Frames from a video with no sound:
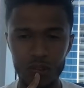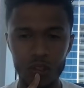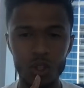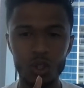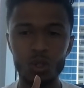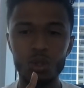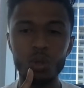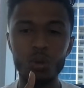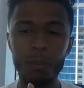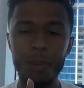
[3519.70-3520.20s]

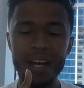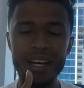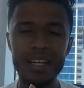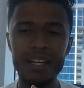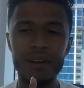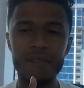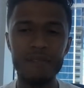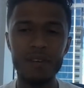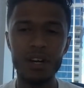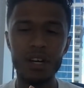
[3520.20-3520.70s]
Too many
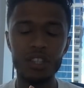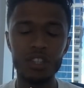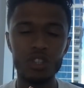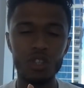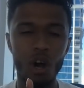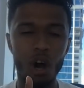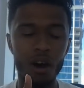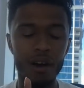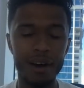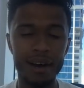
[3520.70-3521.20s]
of us
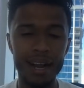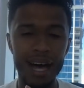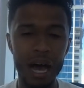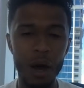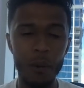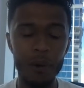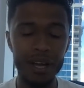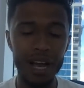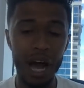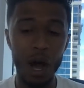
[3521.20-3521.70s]
are
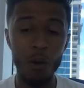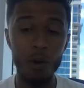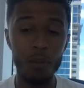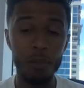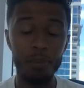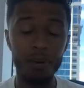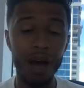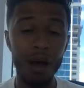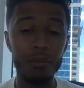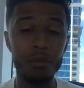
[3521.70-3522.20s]
allowing our
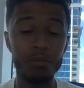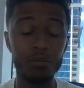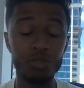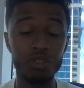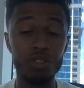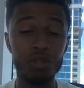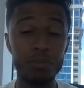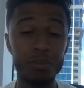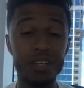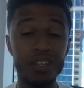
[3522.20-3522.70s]
problems
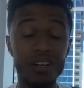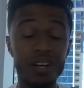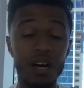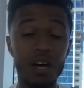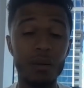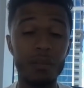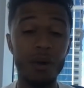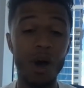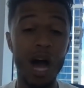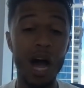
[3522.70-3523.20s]
to
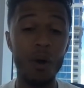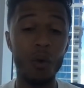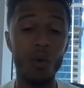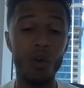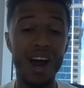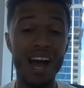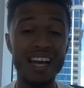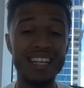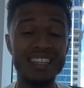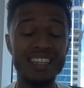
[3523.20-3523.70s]
become our
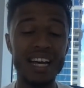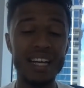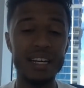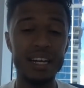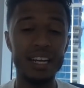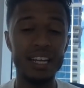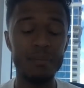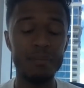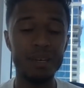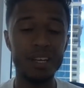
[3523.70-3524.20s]

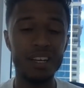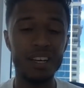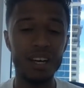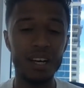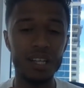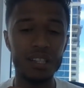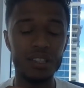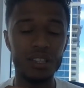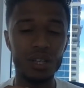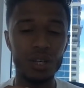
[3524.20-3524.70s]
identity
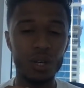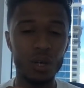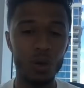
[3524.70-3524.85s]
because